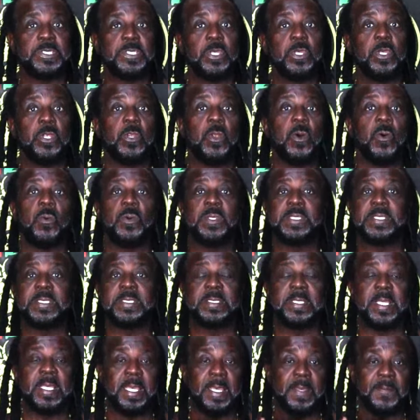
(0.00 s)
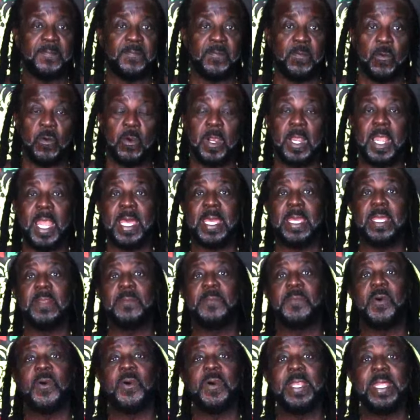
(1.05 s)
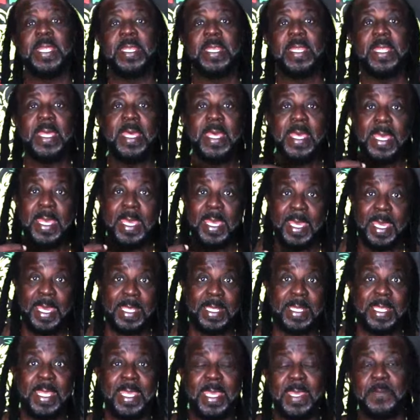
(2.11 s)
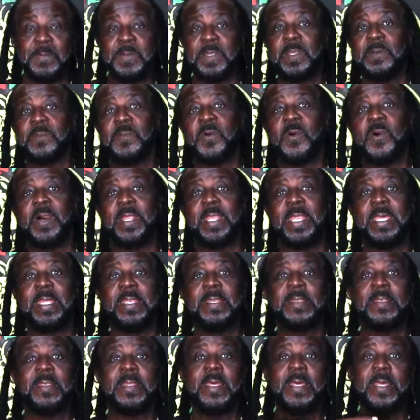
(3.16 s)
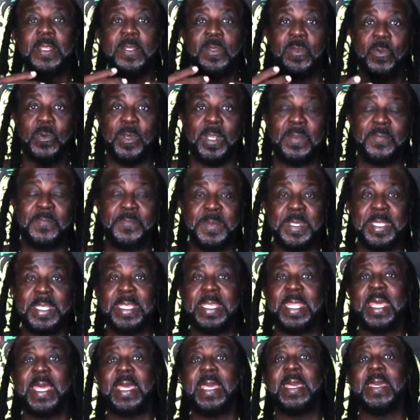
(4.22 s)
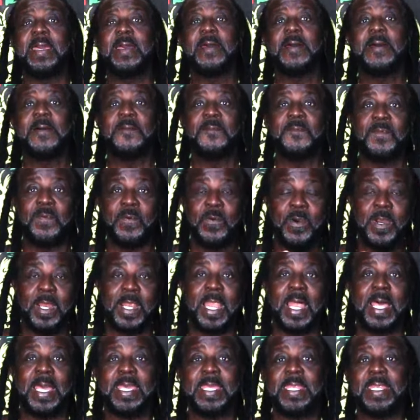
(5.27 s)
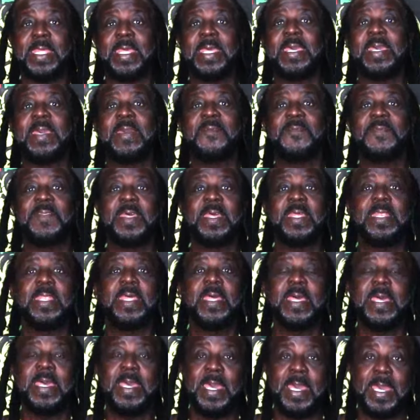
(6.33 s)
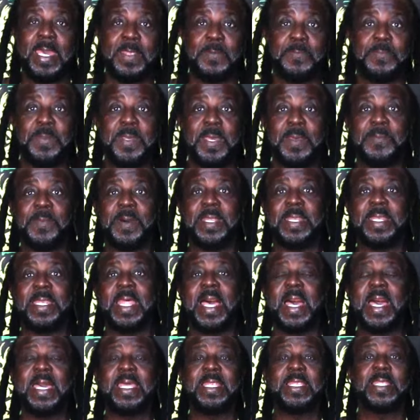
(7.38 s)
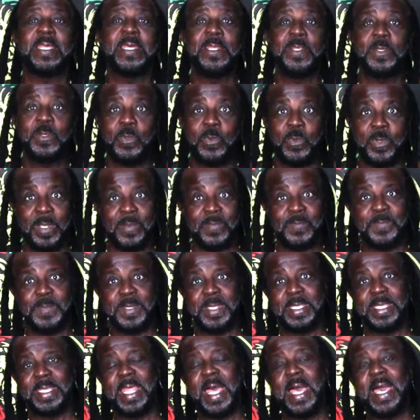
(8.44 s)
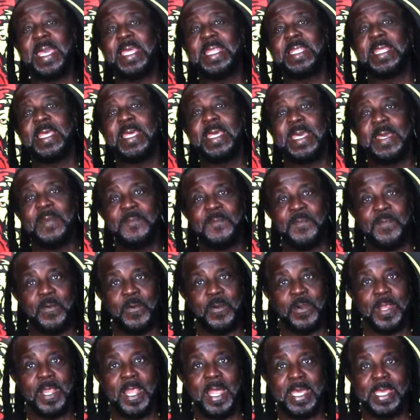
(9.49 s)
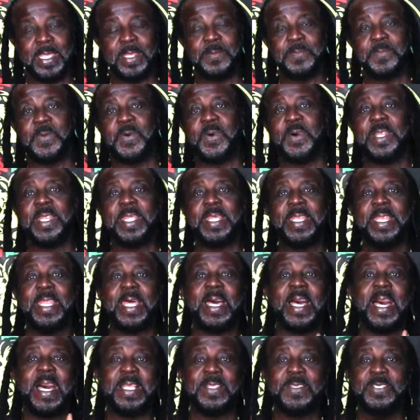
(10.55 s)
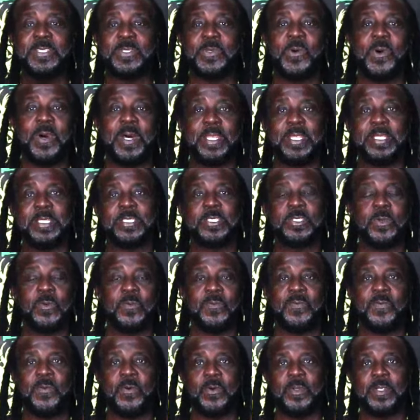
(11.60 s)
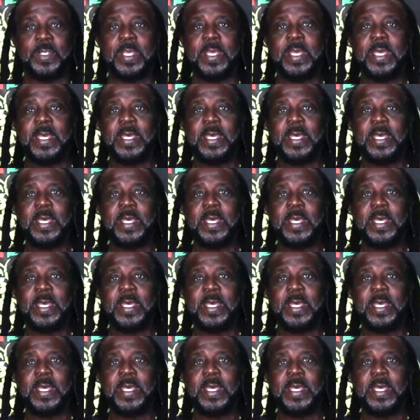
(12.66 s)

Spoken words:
So you know it's 4 o'clock in the morning, 8 a.m. in the morning, 12 midday, 4 o'clock in the evening, 8 p.m. at night, 12 midnight, 4 o'clock in the morning, and so on and so forth.